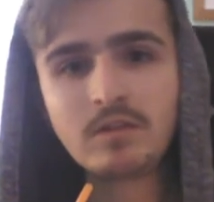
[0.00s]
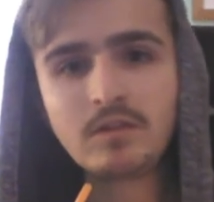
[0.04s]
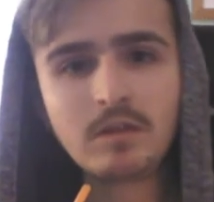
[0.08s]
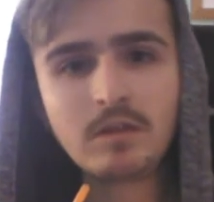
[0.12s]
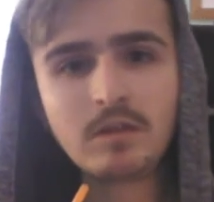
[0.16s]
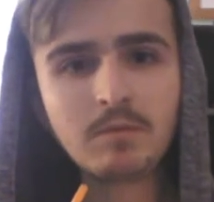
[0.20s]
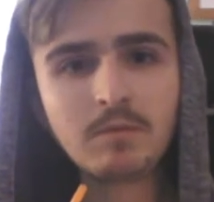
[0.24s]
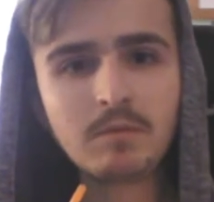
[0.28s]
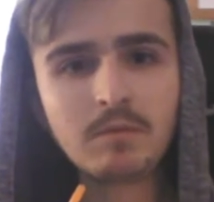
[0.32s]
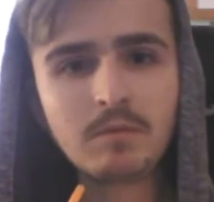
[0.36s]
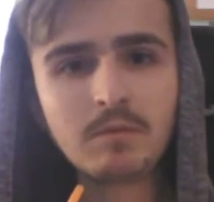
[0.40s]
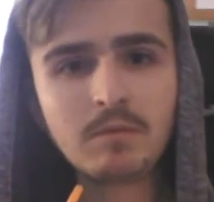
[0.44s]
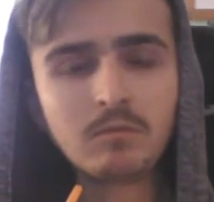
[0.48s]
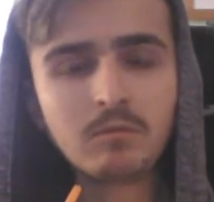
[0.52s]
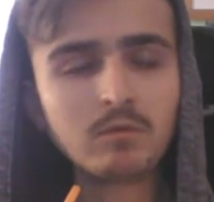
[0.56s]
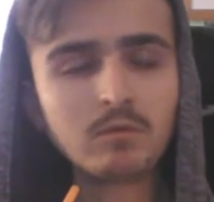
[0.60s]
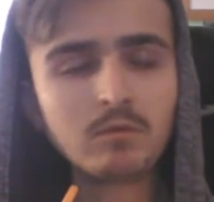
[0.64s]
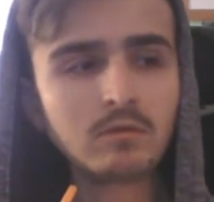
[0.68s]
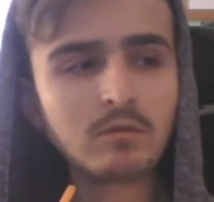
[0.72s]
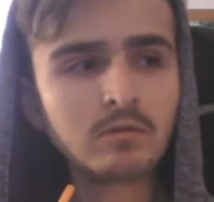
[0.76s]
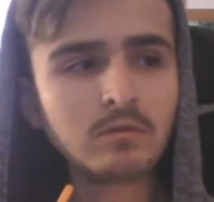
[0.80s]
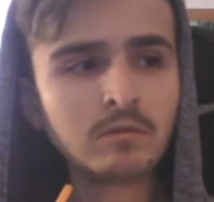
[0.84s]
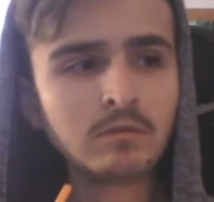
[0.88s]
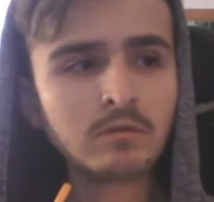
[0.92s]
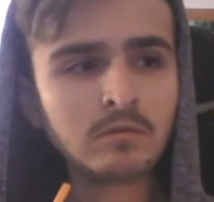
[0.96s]
they're a bit
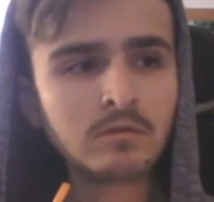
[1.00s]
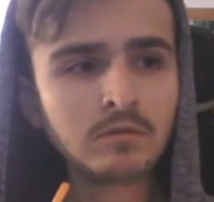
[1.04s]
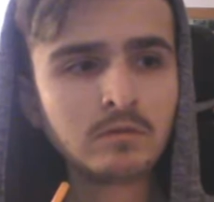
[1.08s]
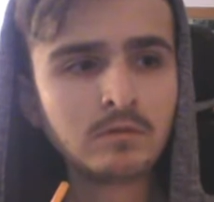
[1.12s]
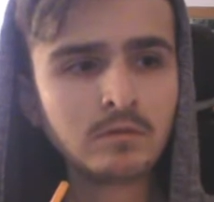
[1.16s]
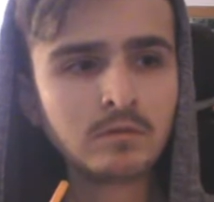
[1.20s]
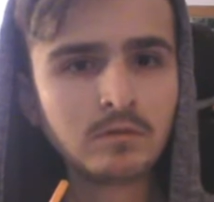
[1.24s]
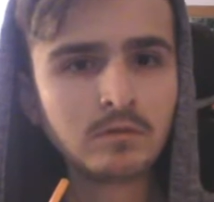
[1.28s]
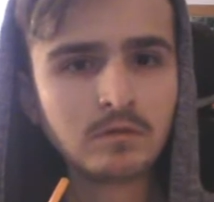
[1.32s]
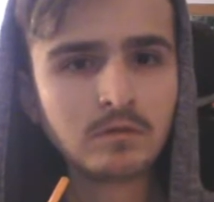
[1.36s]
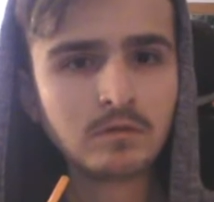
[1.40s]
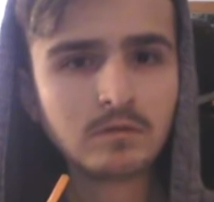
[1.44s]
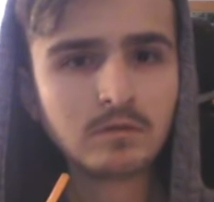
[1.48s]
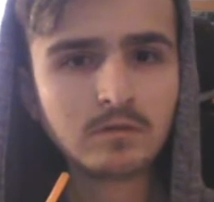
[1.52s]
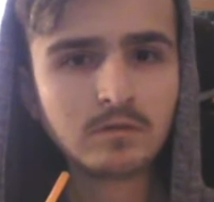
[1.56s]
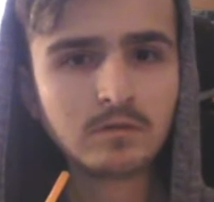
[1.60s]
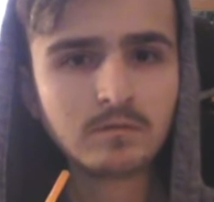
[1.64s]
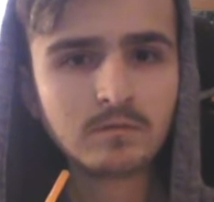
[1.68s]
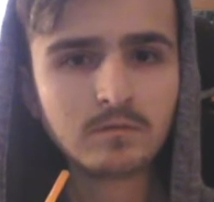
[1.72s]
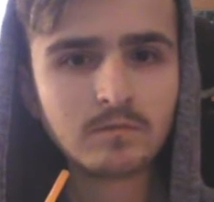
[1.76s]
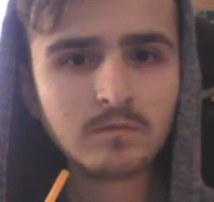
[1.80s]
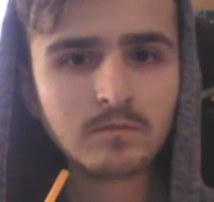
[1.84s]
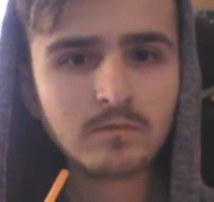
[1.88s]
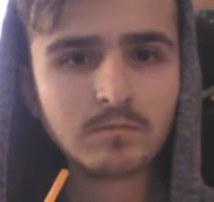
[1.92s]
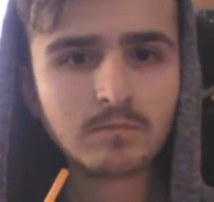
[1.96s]
more
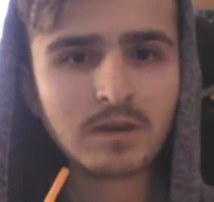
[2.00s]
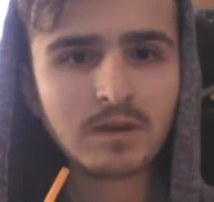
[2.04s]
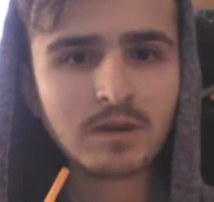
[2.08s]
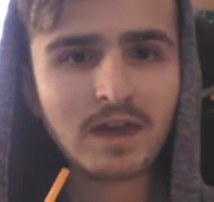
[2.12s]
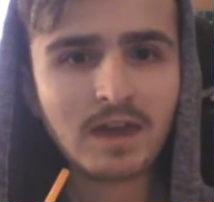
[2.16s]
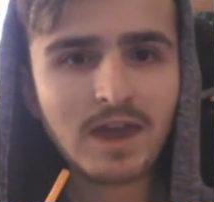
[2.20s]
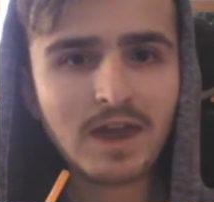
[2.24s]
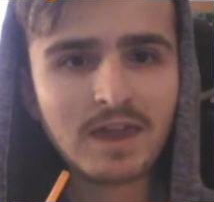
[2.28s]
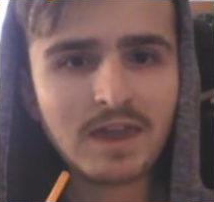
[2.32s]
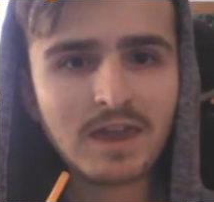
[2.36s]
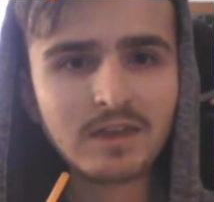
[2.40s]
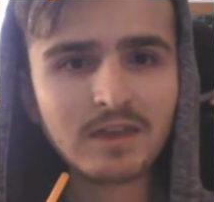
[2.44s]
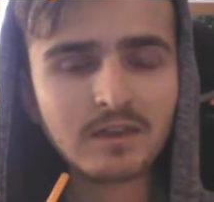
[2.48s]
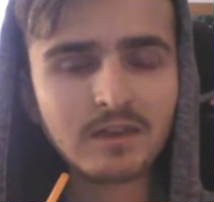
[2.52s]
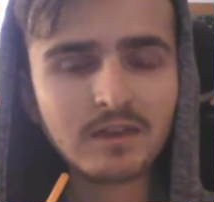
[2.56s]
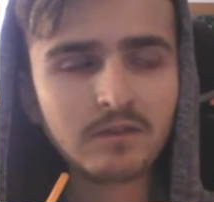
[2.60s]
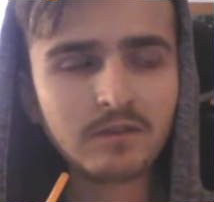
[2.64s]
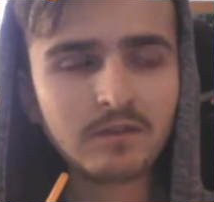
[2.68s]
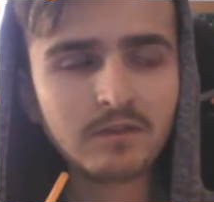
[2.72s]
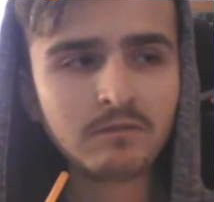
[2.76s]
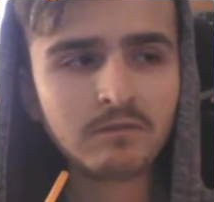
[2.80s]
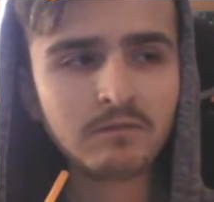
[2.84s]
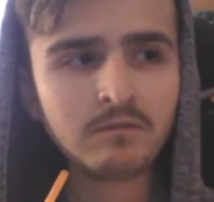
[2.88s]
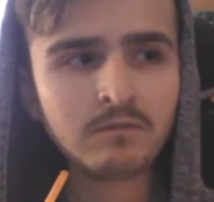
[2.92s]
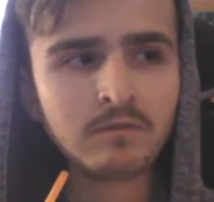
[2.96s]
polite, you know.